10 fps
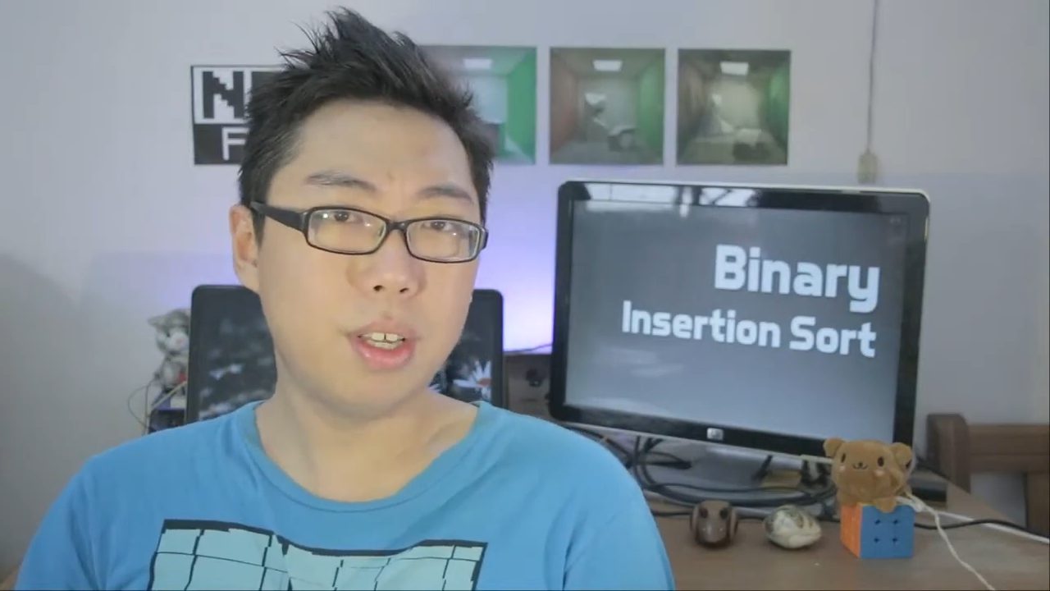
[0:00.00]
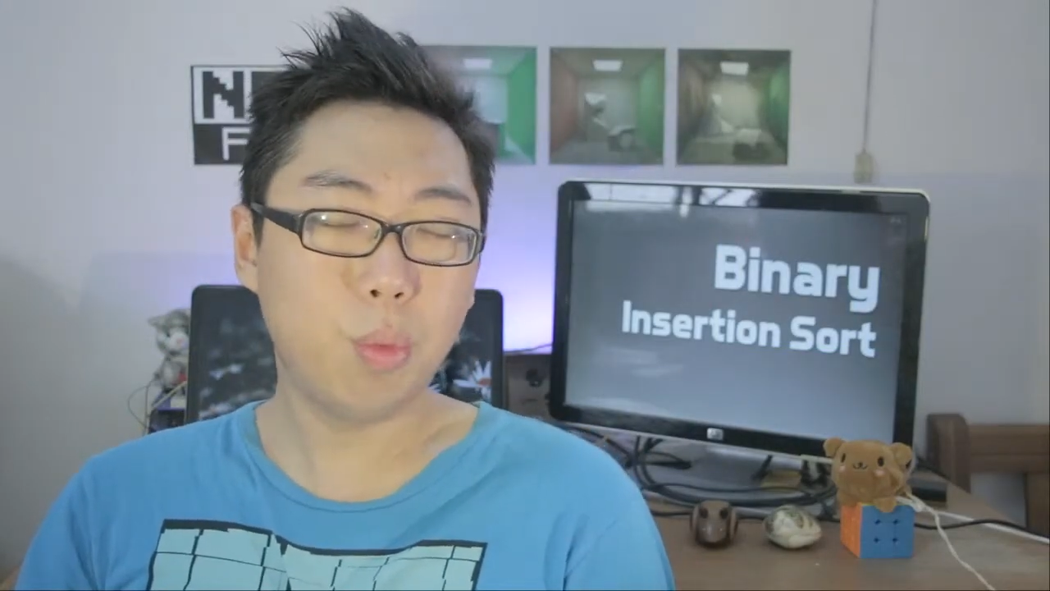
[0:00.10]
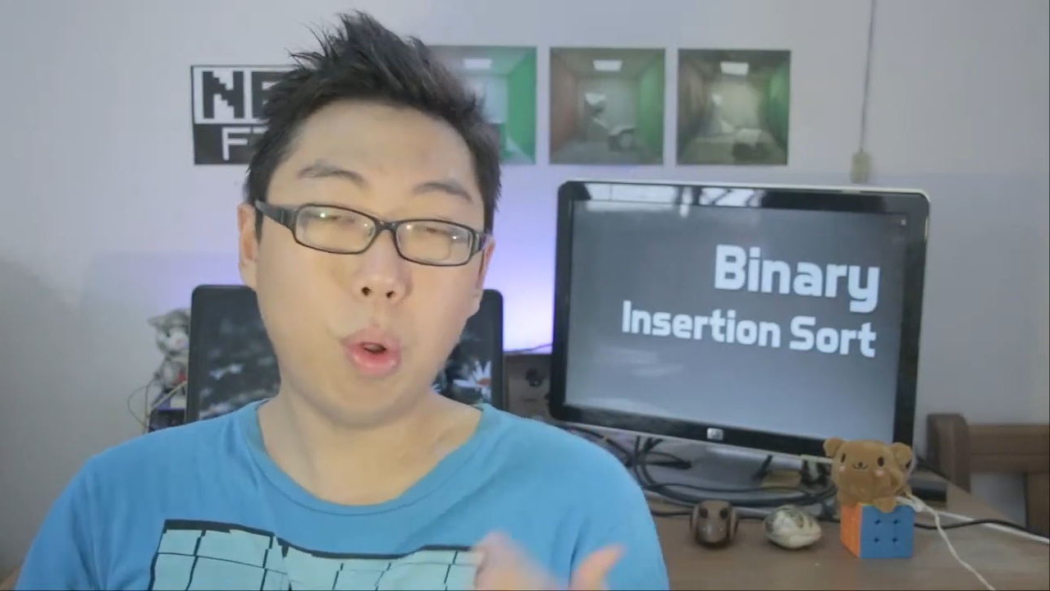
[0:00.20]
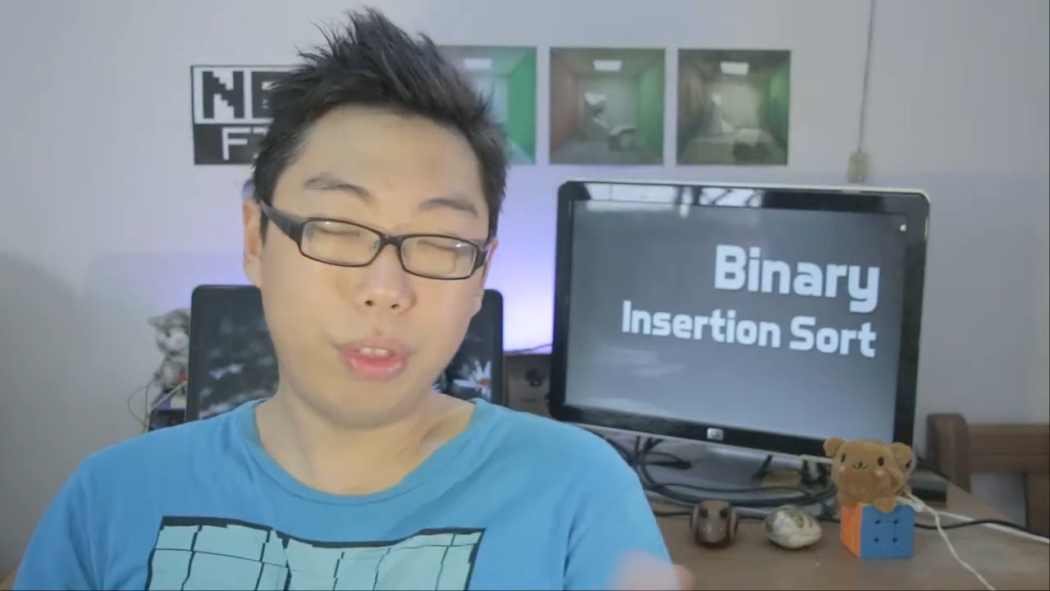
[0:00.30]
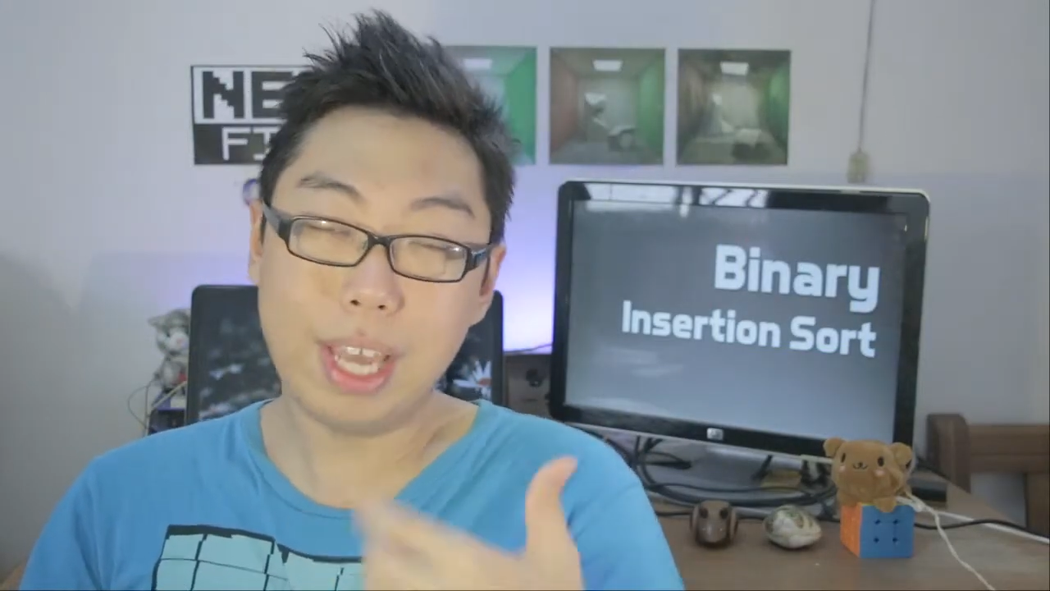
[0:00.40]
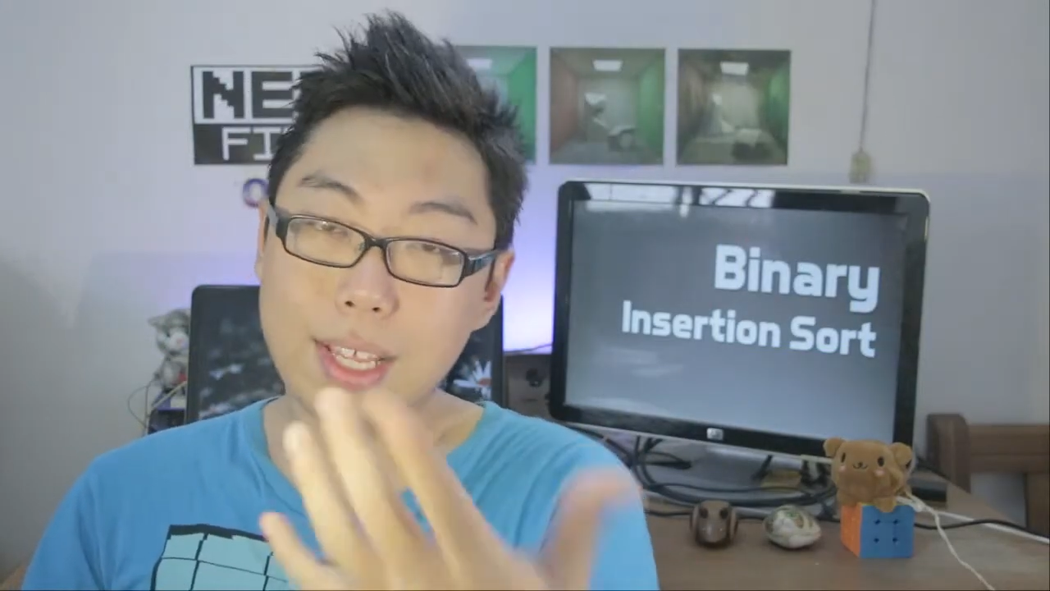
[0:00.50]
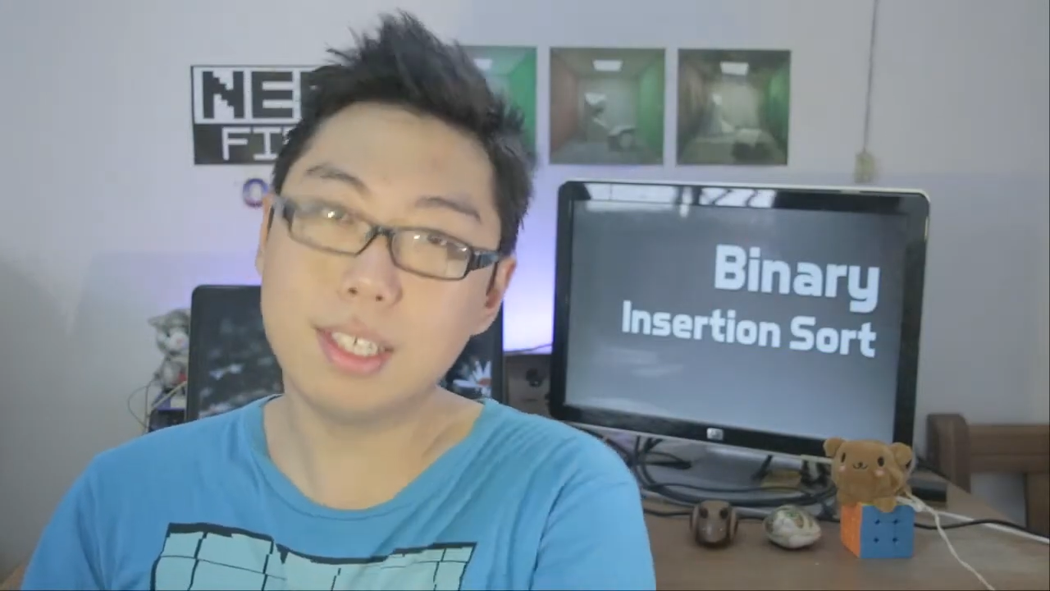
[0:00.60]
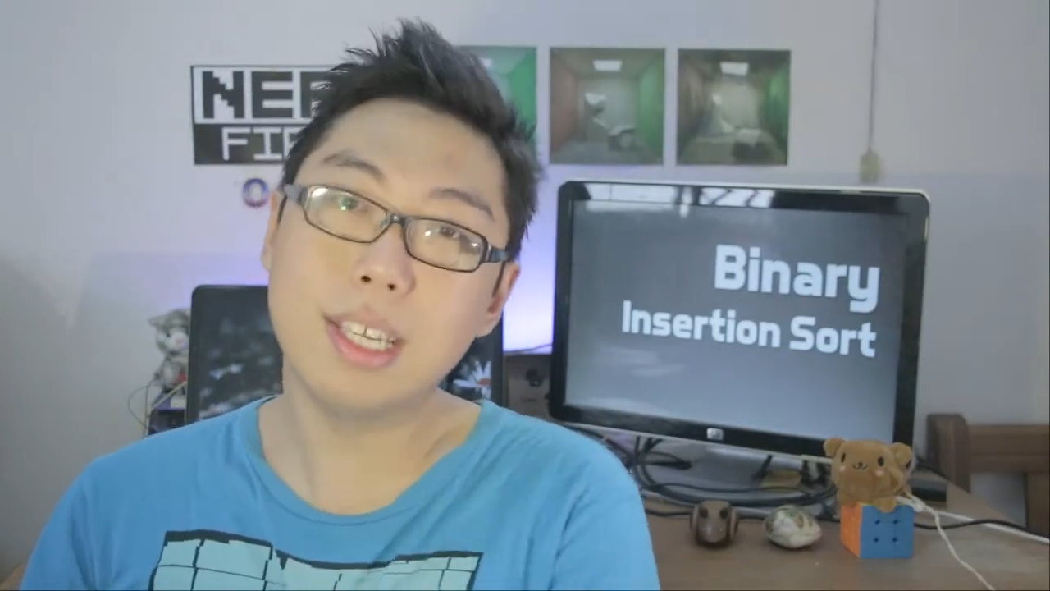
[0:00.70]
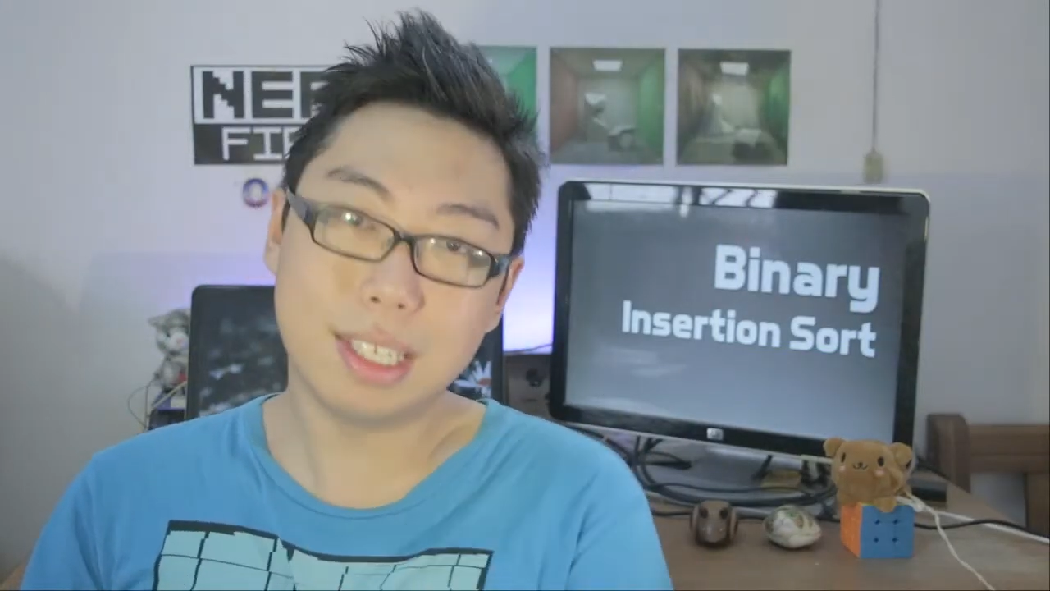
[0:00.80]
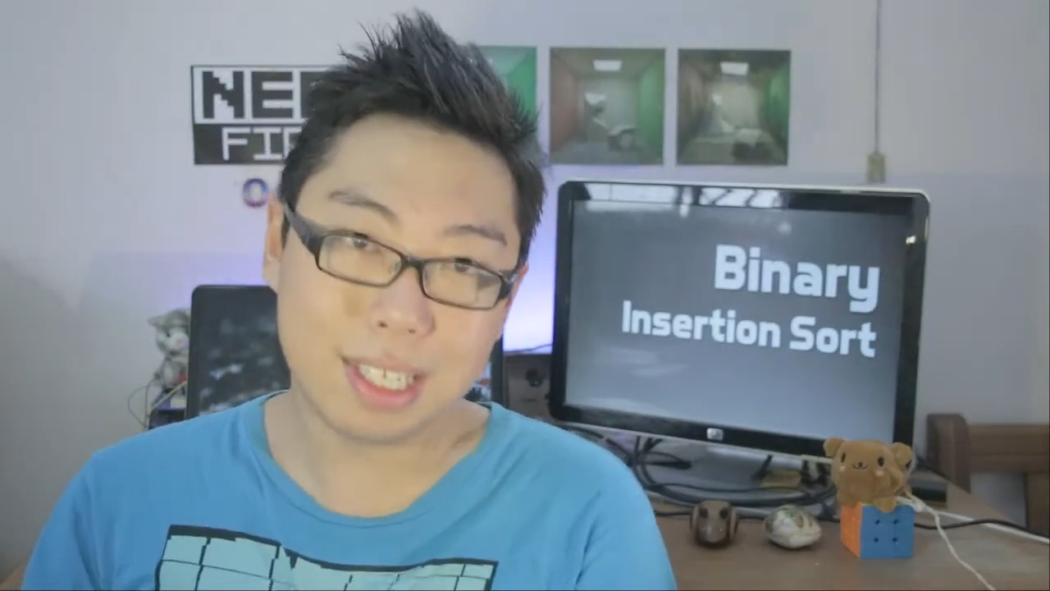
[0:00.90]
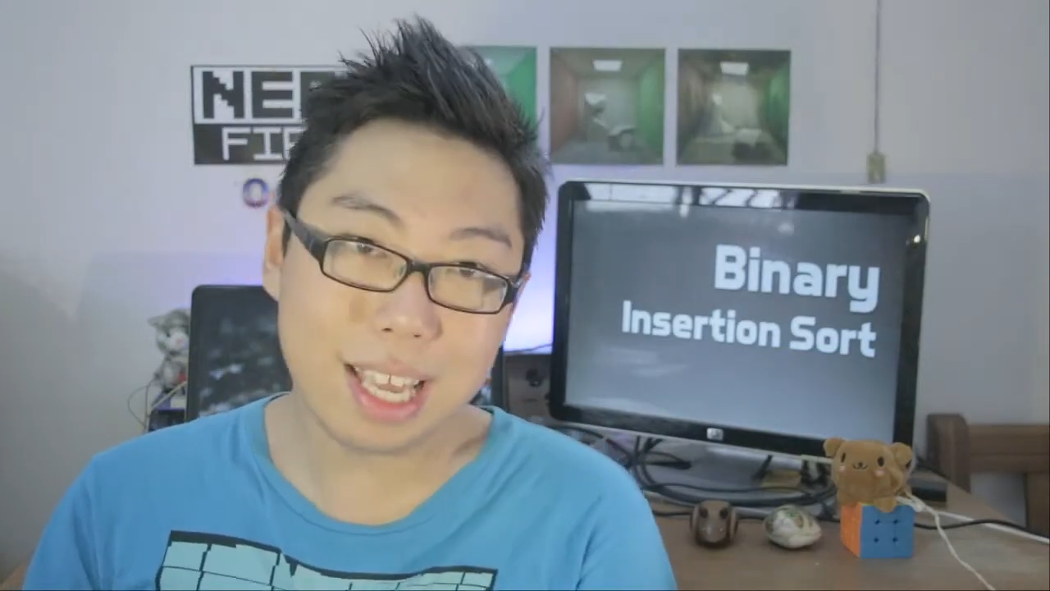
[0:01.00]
Well, the answer is